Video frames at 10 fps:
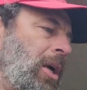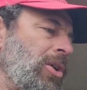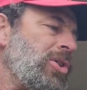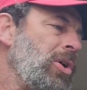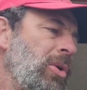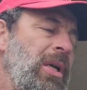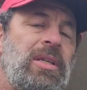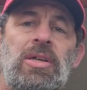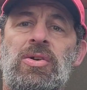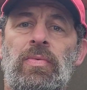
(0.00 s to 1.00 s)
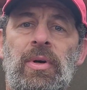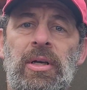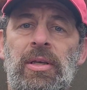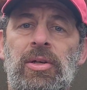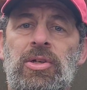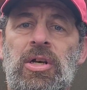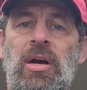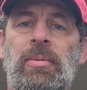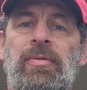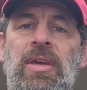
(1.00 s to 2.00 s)
So it does a really good
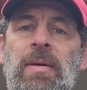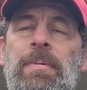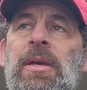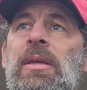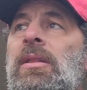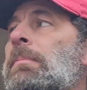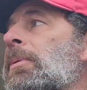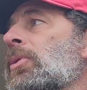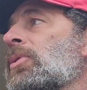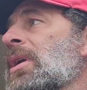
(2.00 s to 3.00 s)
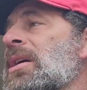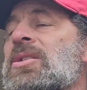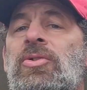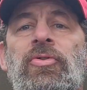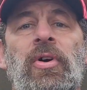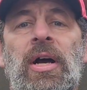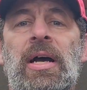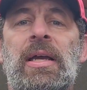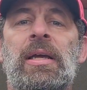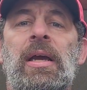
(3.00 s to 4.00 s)
job of keeping the boat nice and
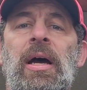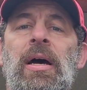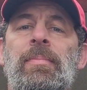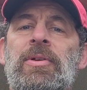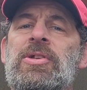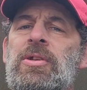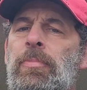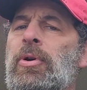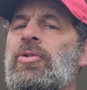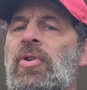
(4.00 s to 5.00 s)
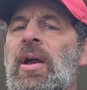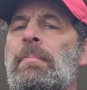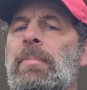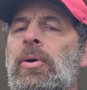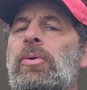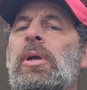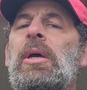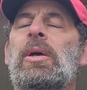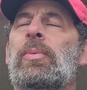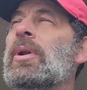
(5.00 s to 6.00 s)
dry. This is a pretty dry boat.
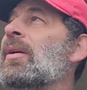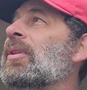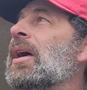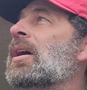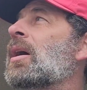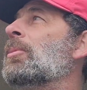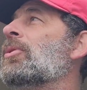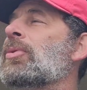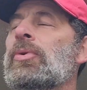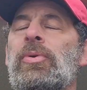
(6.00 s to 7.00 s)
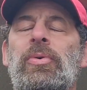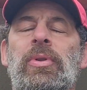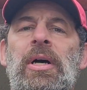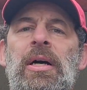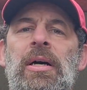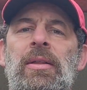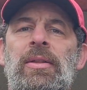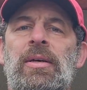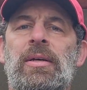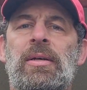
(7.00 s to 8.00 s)
We don't have a lot coming through
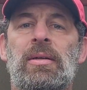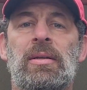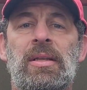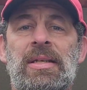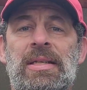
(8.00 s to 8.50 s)
the